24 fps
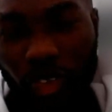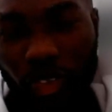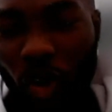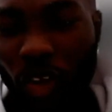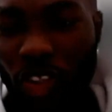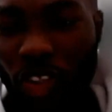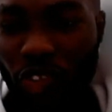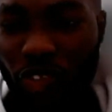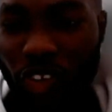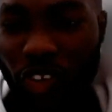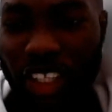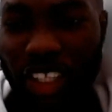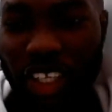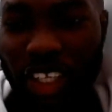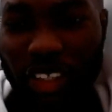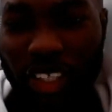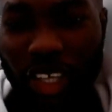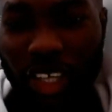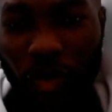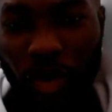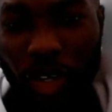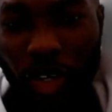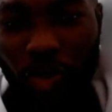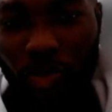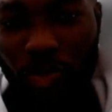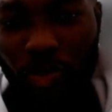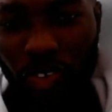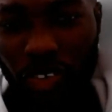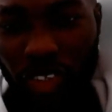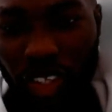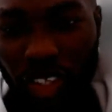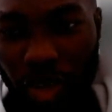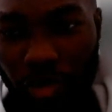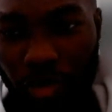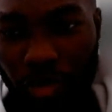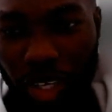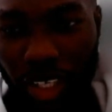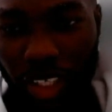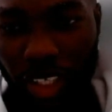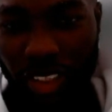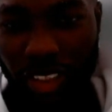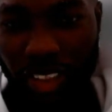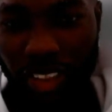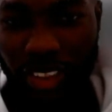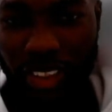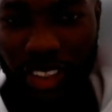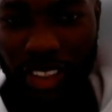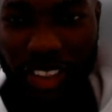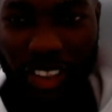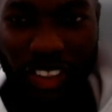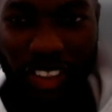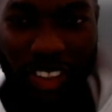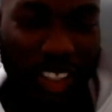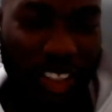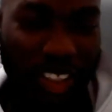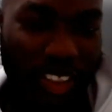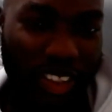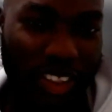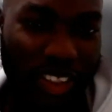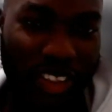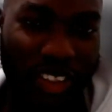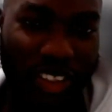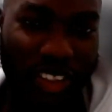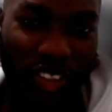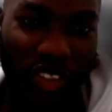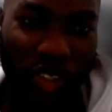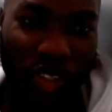also find out that when you prune the embeddings, this changes.